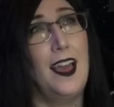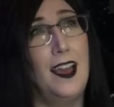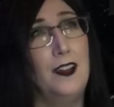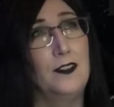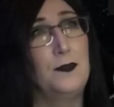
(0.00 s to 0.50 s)

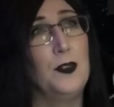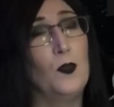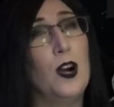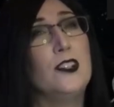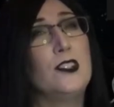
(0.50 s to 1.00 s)
have been
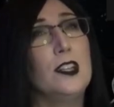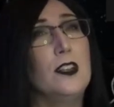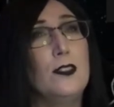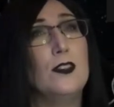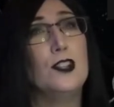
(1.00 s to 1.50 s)

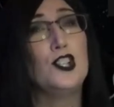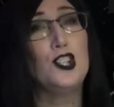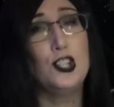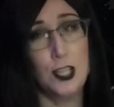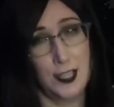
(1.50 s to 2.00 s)
watching the
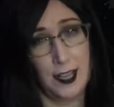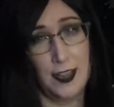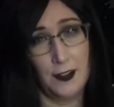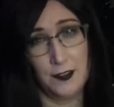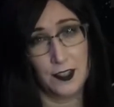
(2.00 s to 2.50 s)
shit
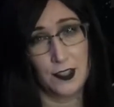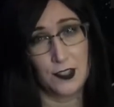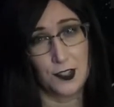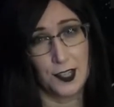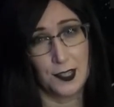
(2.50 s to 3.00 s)
out of this
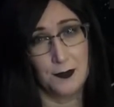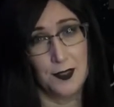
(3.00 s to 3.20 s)
stream.